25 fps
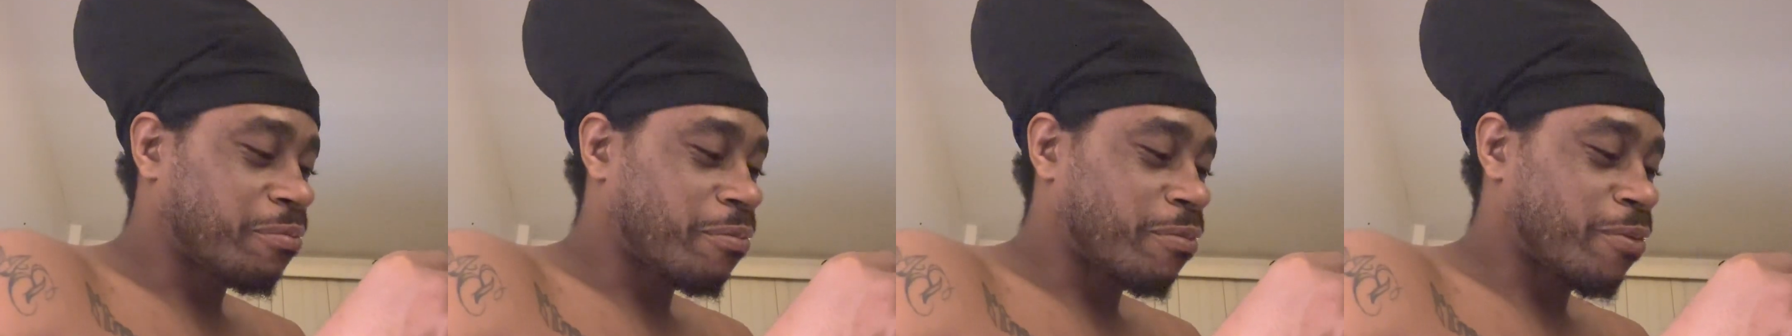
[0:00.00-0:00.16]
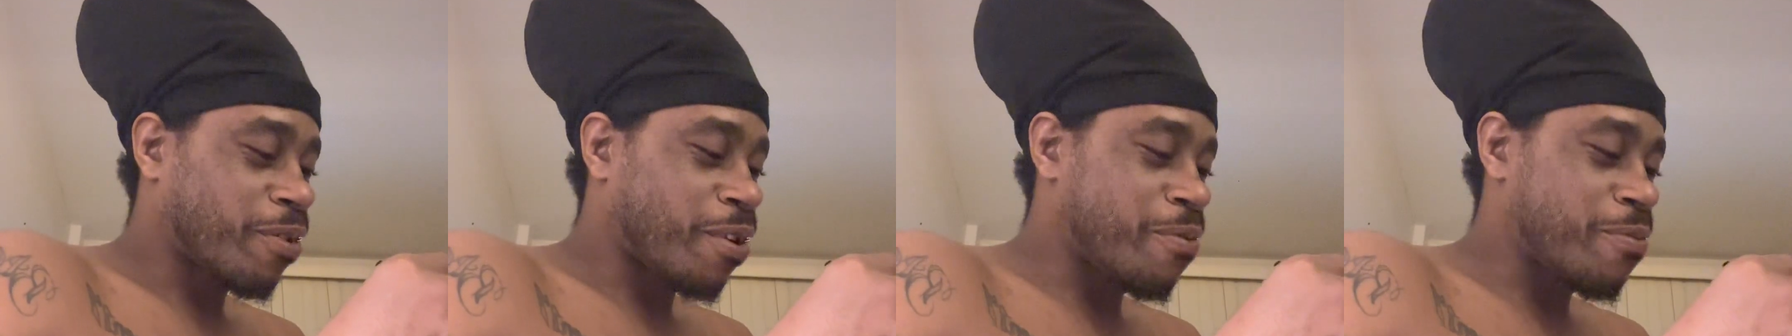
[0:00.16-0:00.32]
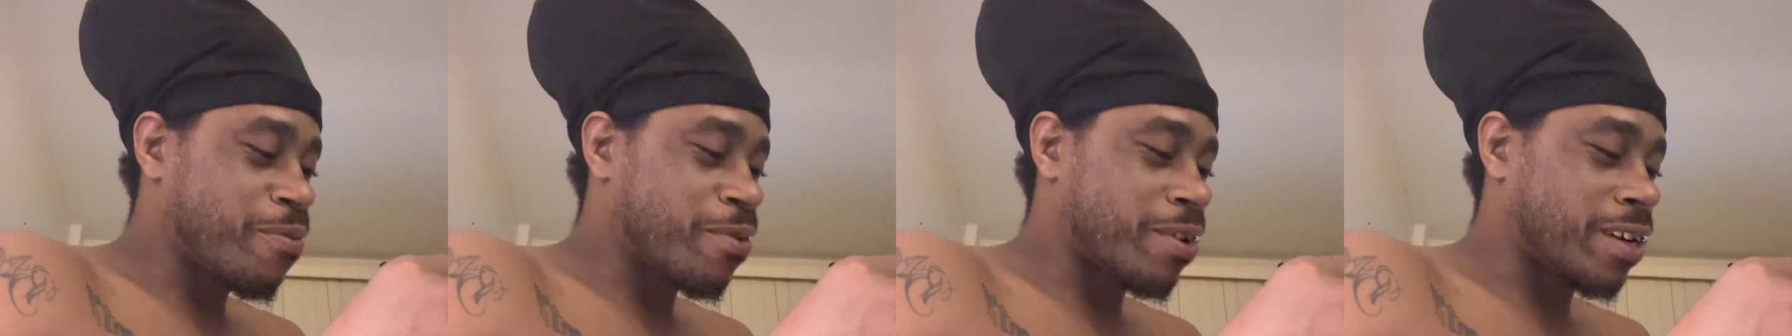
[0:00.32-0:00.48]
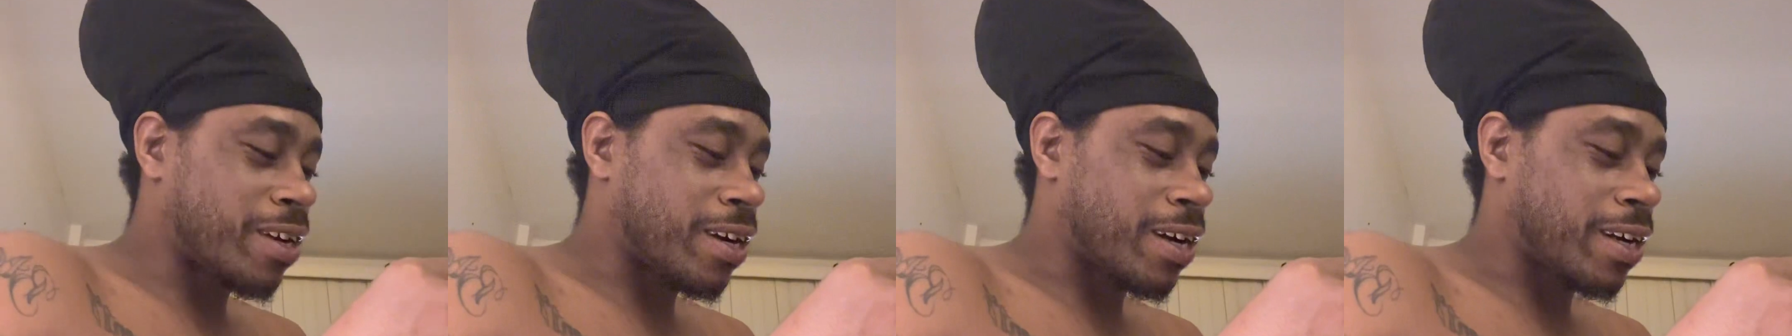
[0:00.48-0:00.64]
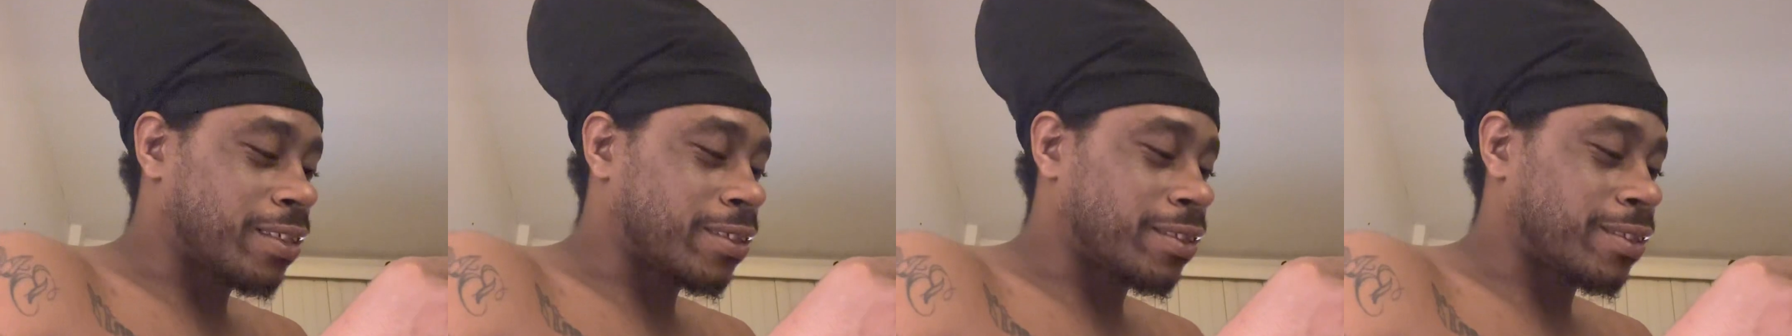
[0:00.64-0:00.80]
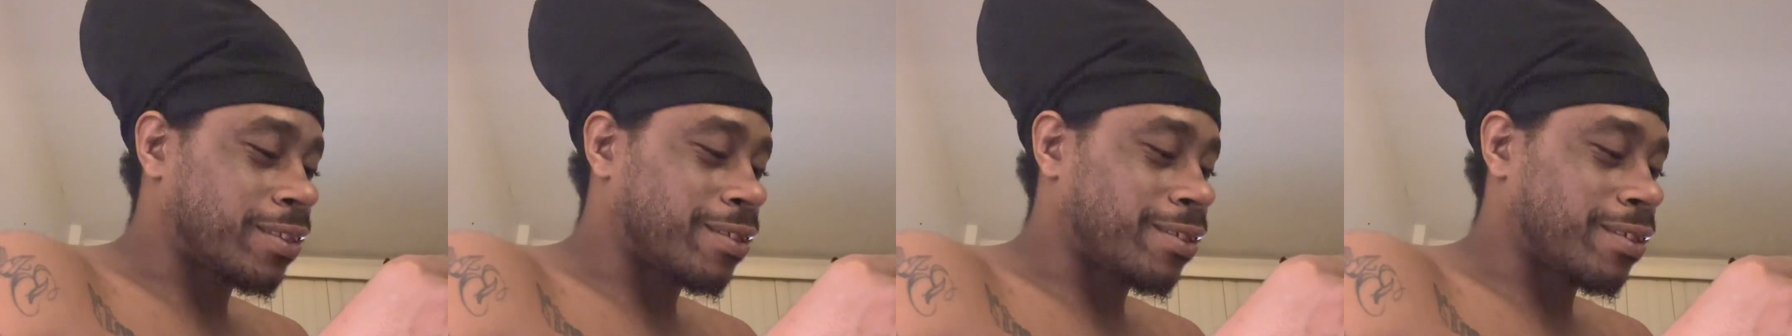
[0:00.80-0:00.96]
I wonder how
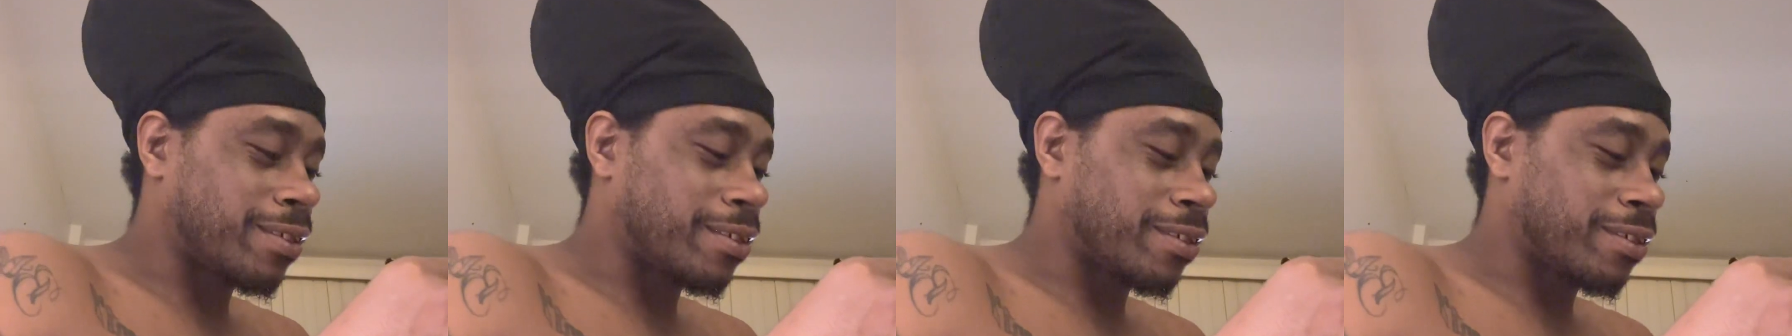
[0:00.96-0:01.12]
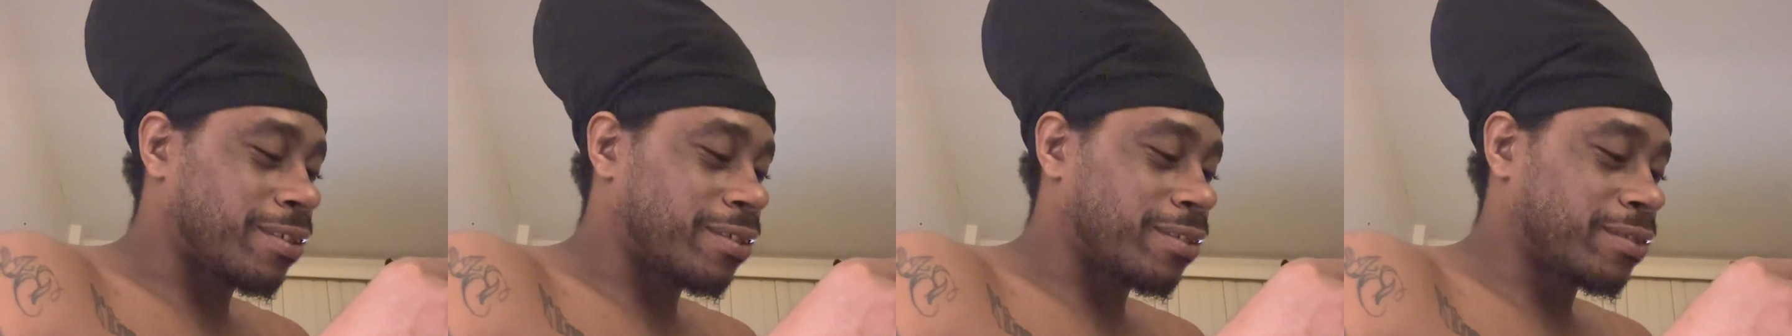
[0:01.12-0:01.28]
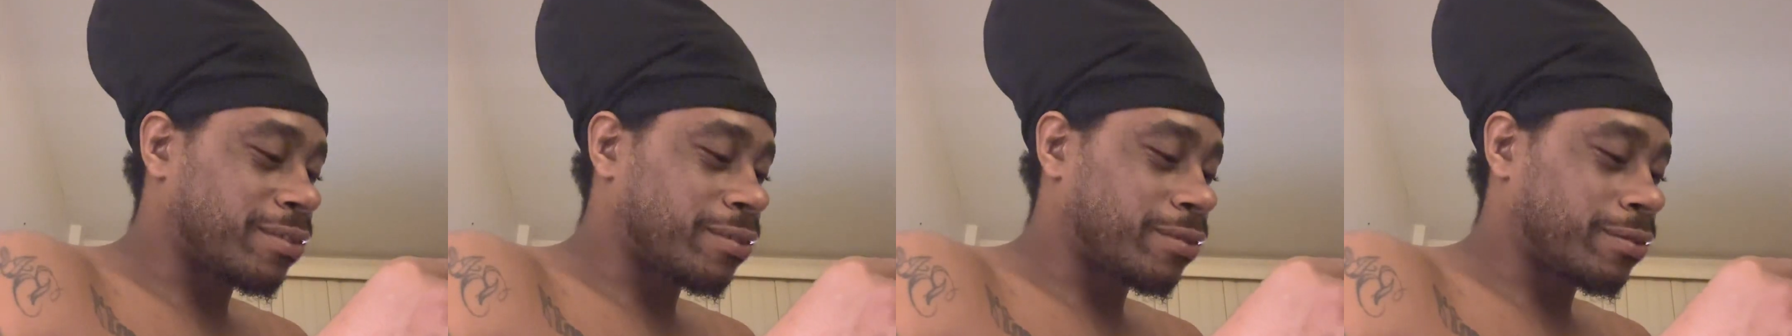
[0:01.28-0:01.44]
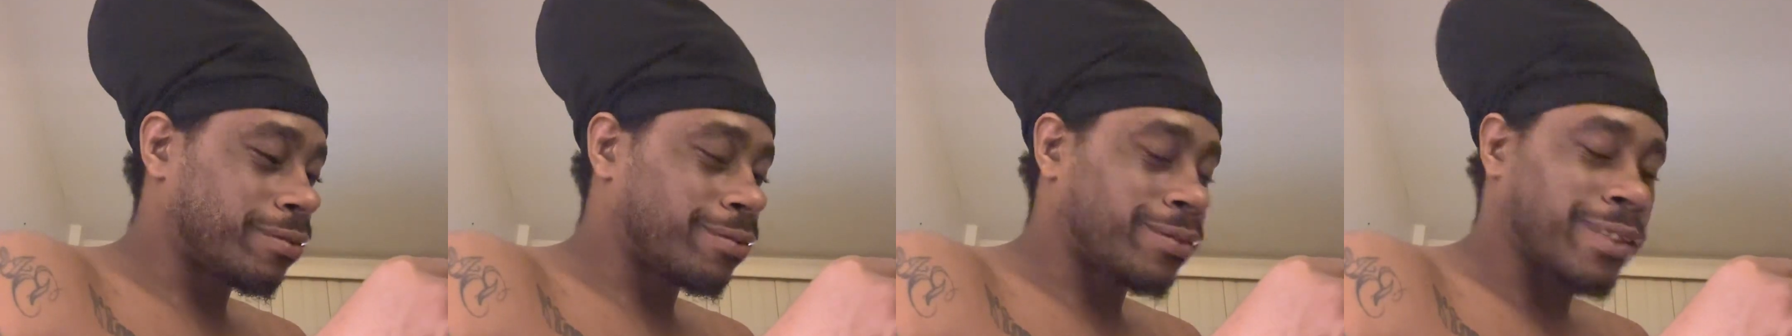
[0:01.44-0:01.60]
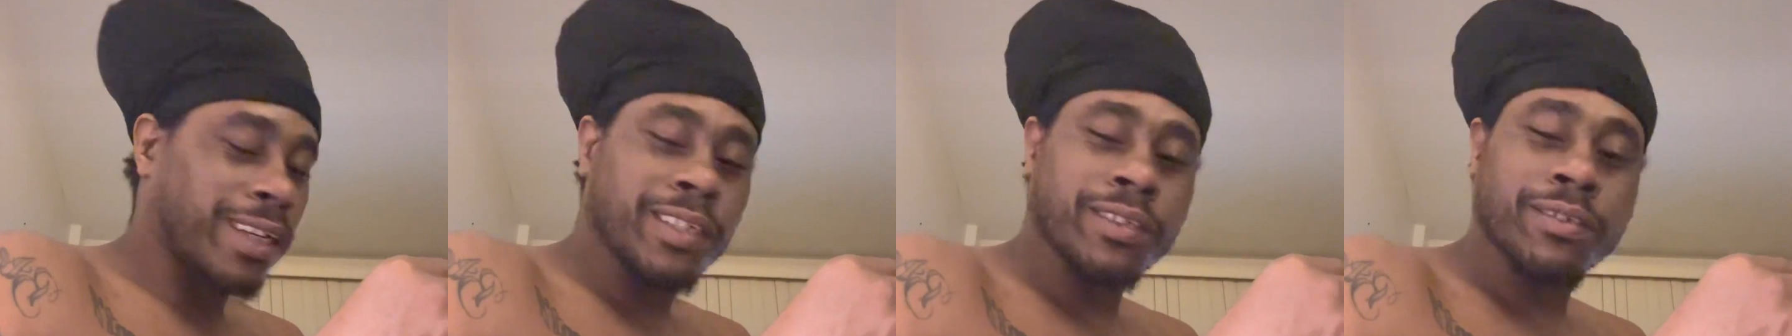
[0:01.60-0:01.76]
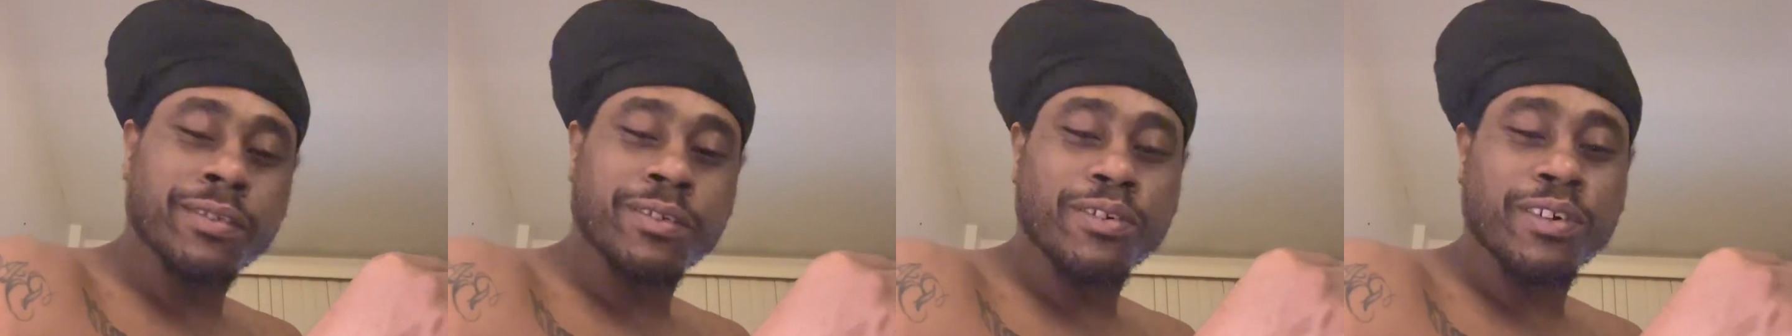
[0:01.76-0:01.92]
she look.
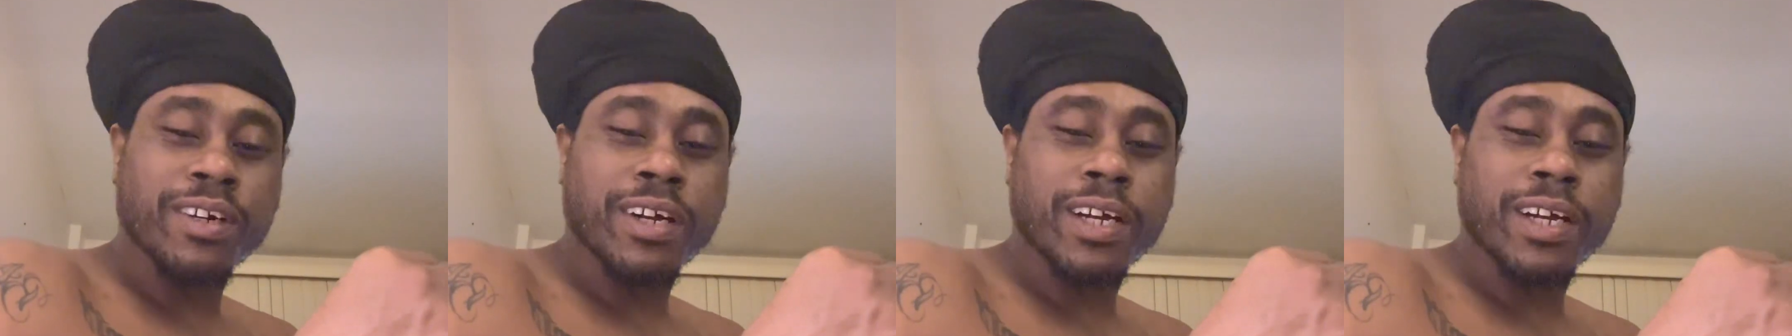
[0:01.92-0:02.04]
They should do